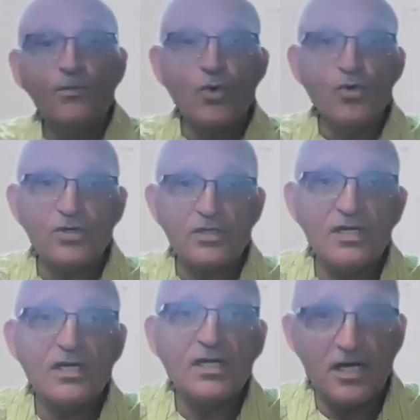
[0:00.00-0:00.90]
more
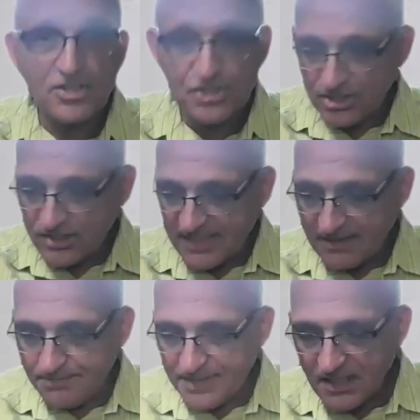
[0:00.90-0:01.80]
larger
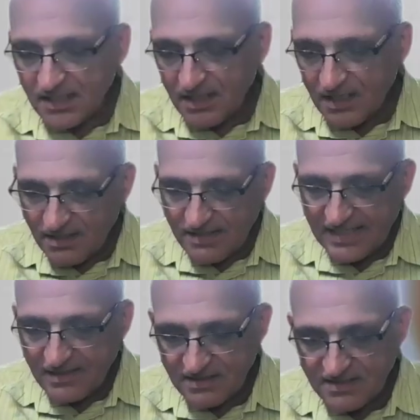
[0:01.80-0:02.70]
than B,
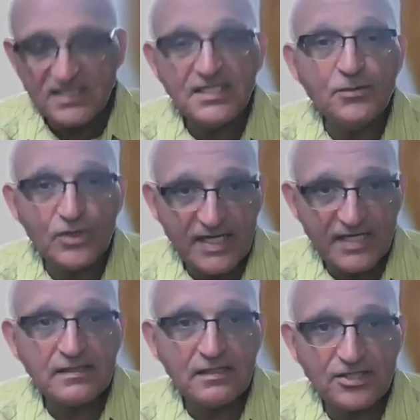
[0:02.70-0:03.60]
then the C will
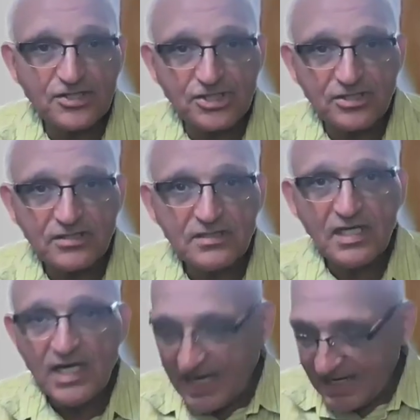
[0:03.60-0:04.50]
get larger.
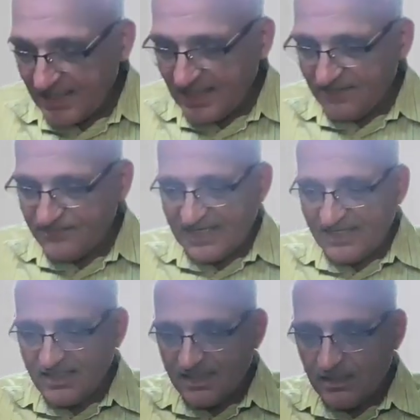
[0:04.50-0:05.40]
If
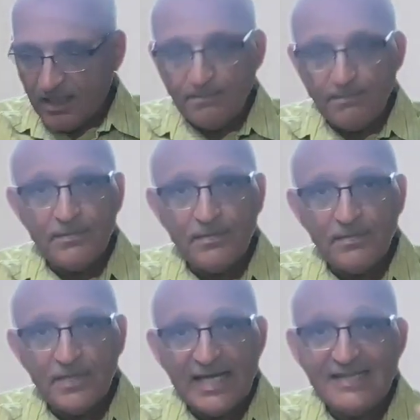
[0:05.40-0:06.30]
they come
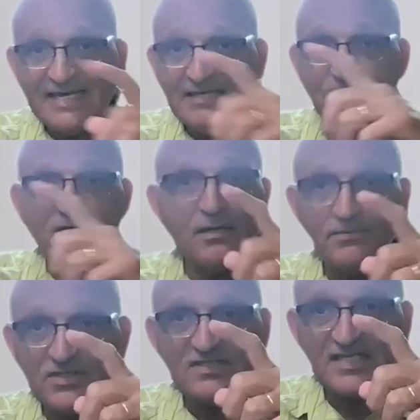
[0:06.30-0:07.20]
and they
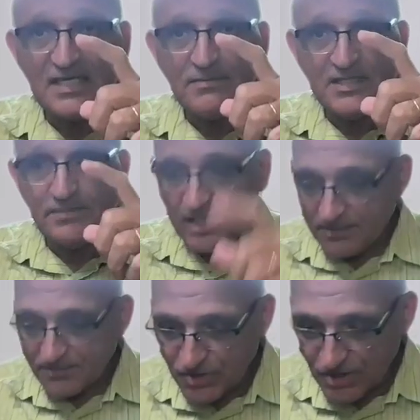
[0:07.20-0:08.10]
become the same, it
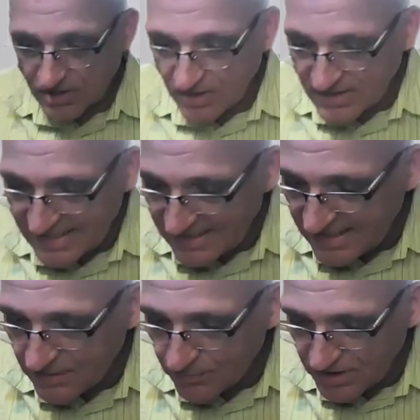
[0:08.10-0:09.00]
becomes circle, then
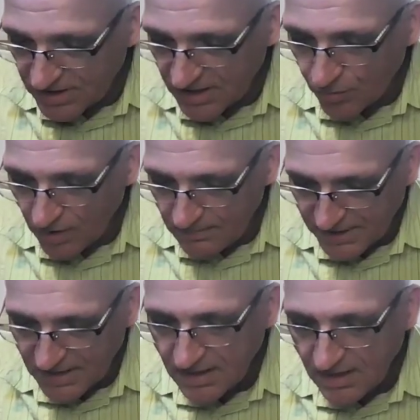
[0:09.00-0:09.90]
A would equal
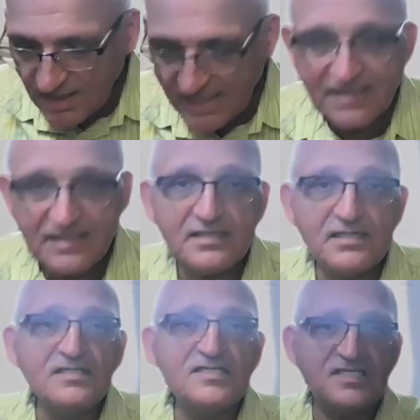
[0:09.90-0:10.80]
B and
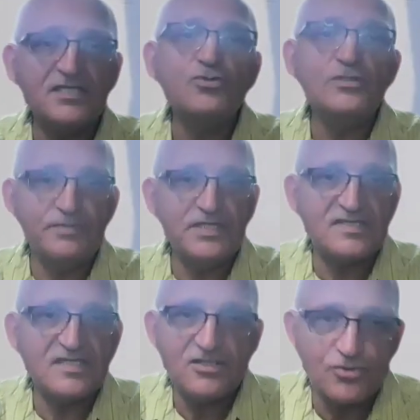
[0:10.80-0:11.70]
the C would be
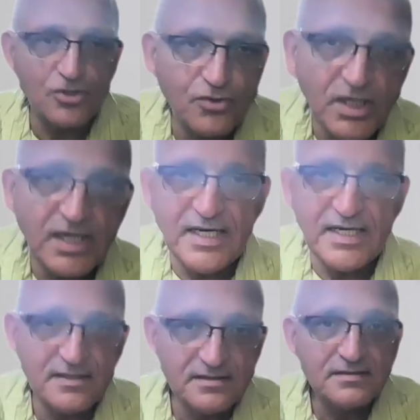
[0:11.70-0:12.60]
zero,
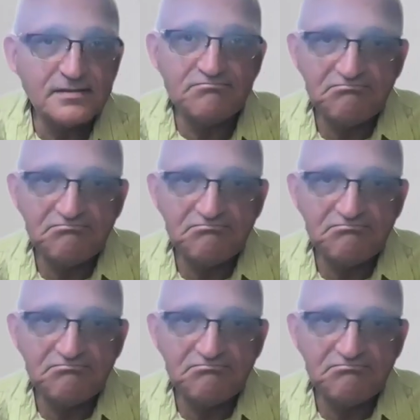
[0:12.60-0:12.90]
and